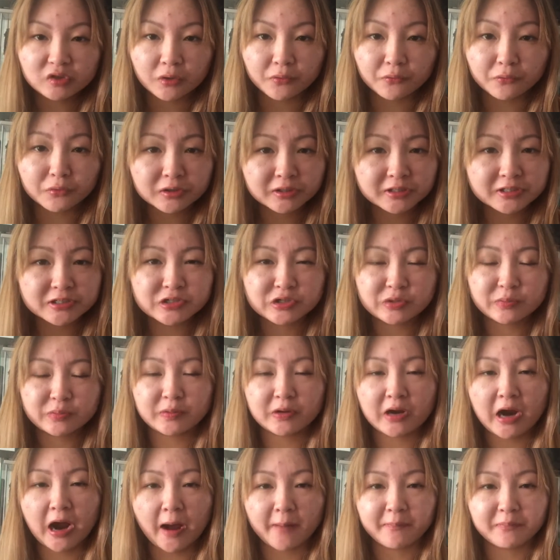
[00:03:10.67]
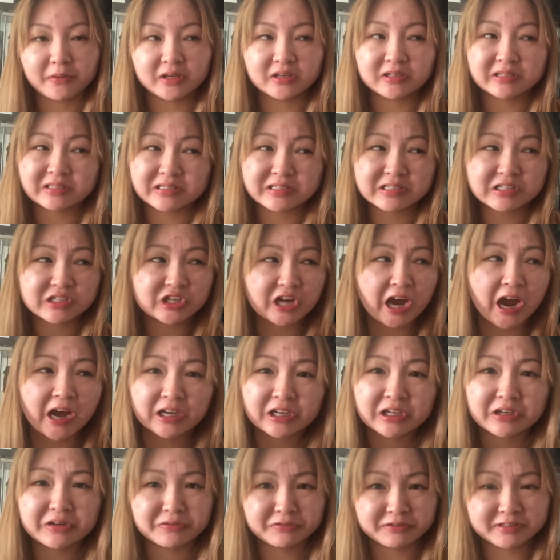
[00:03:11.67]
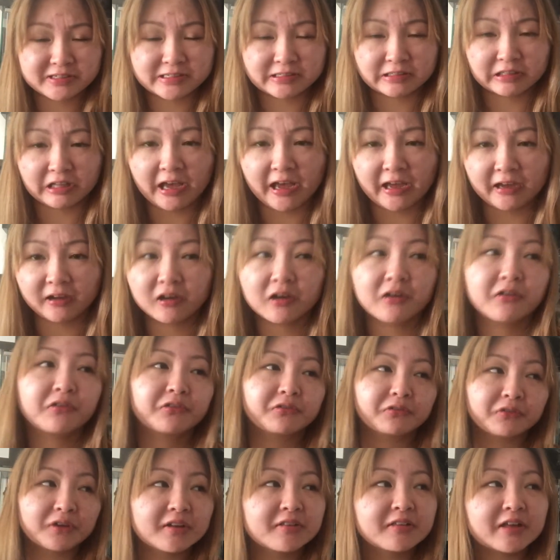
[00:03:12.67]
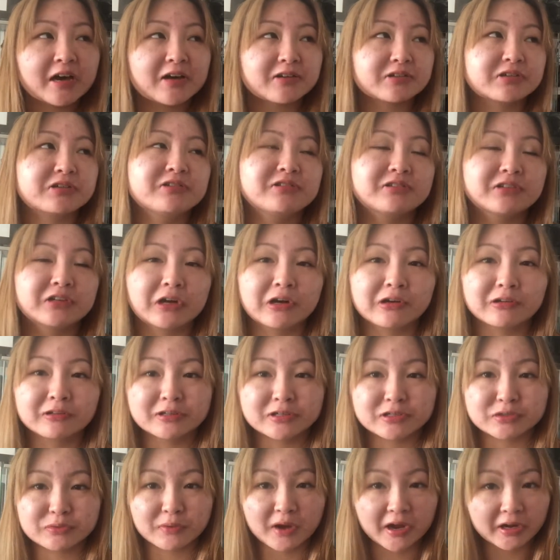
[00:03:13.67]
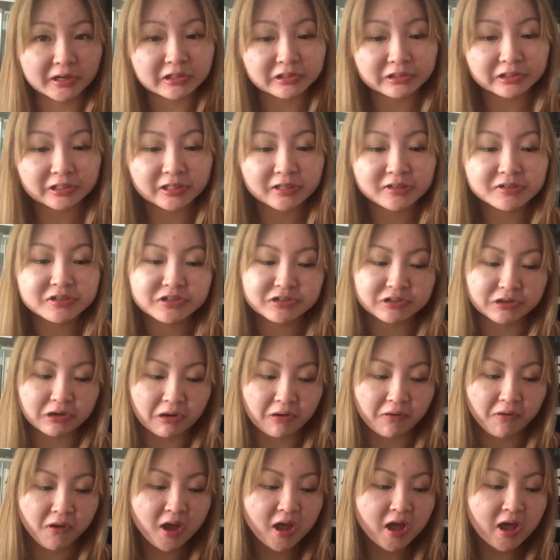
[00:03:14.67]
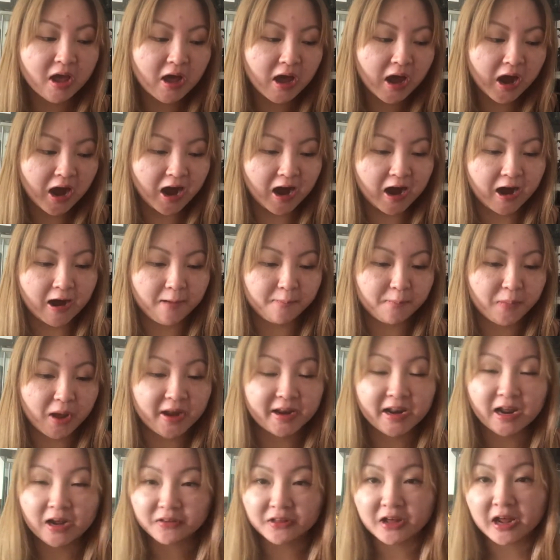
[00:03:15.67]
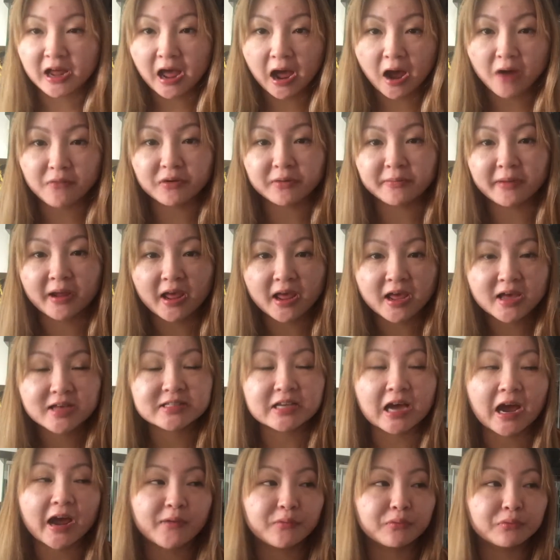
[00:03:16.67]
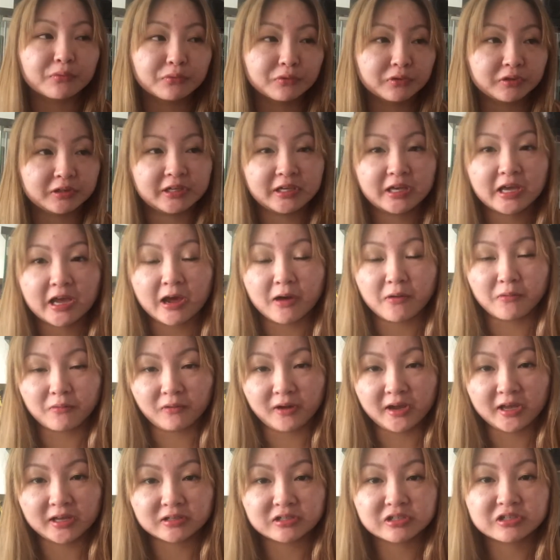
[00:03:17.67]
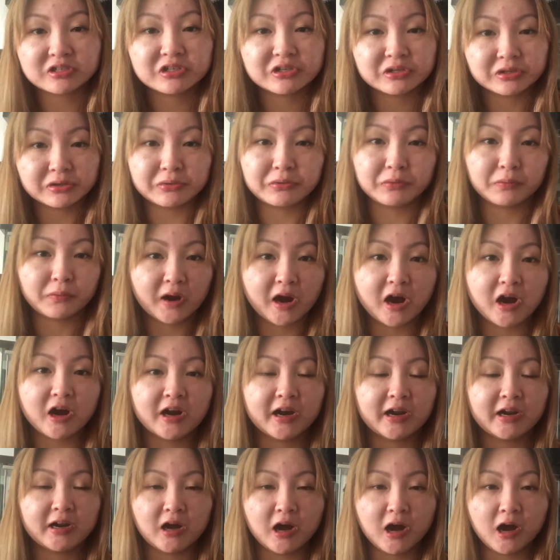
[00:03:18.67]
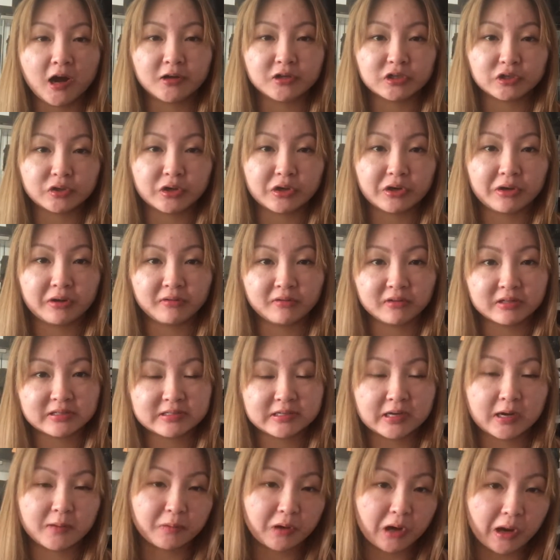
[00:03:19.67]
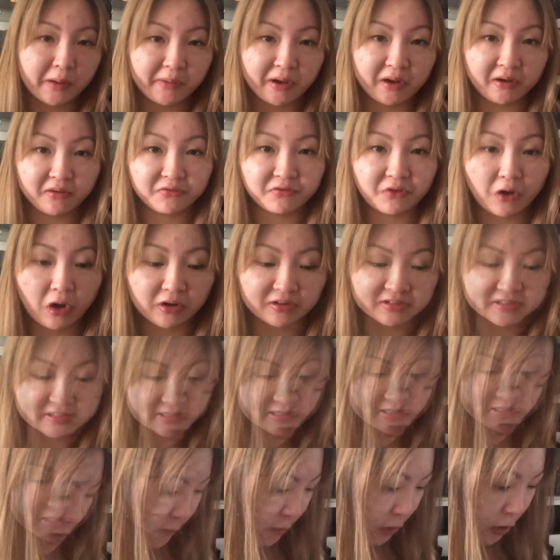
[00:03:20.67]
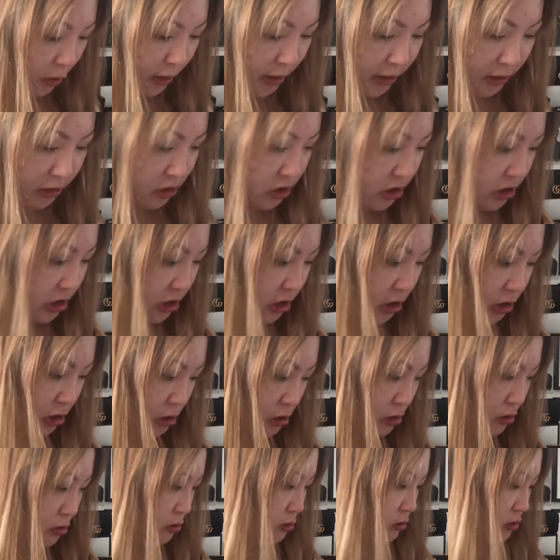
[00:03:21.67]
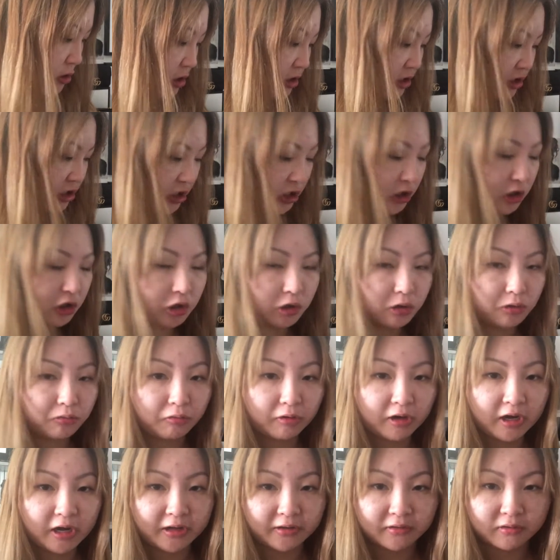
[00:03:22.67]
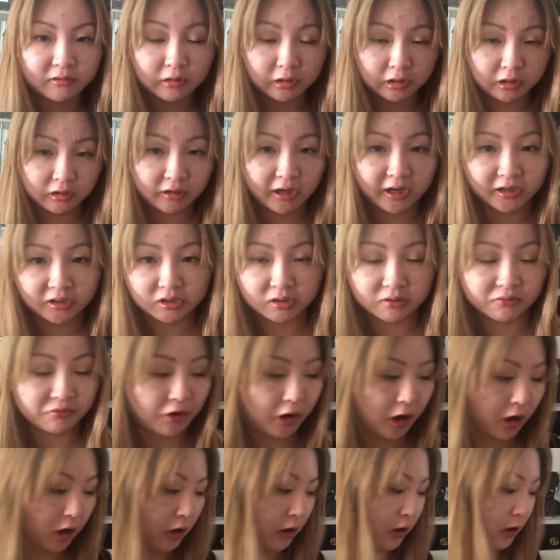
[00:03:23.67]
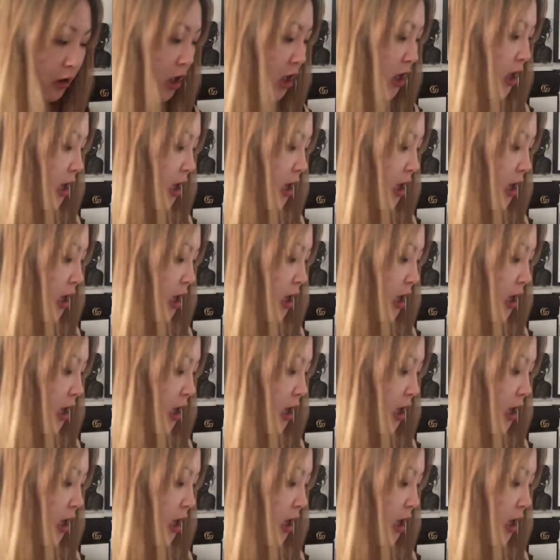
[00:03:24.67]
really super happy because this jacket was like $3,000 regular. So and now that I have it in my hands, I really can't wait to wear it during this upcoming fall season. I'm going to continue with the collective haul.